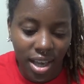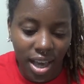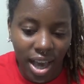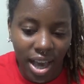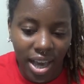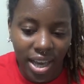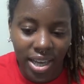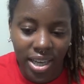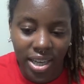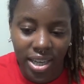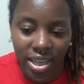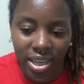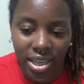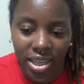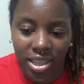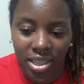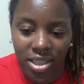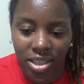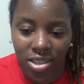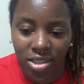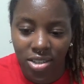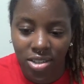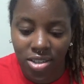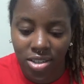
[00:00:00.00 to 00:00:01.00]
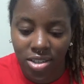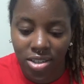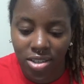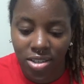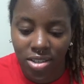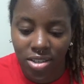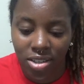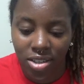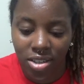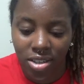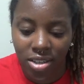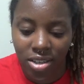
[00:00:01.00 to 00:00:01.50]
I can either
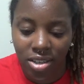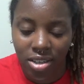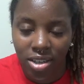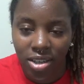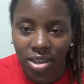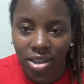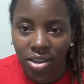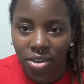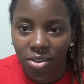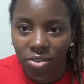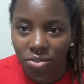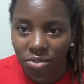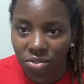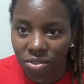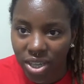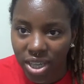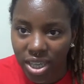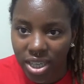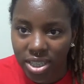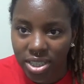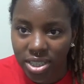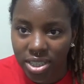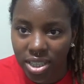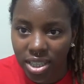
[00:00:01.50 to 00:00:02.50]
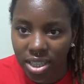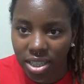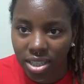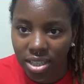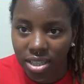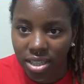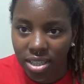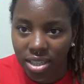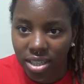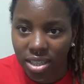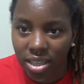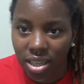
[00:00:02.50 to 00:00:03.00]
fix
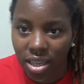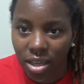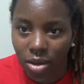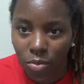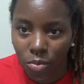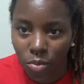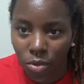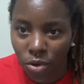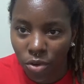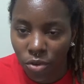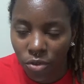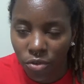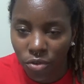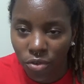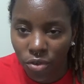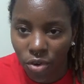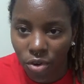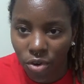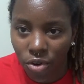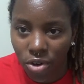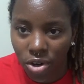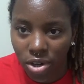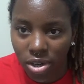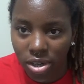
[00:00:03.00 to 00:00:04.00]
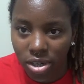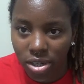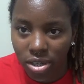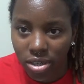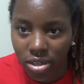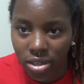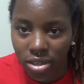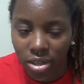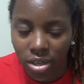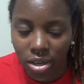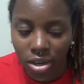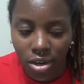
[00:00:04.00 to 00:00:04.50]
it and move forward
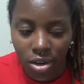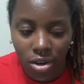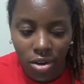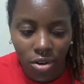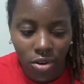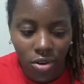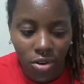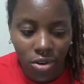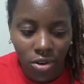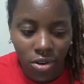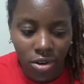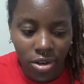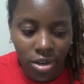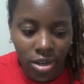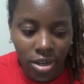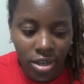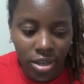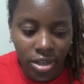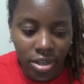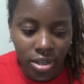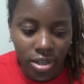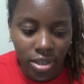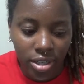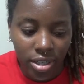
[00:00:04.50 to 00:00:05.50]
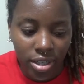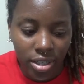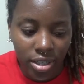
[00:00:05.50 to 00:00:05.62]
or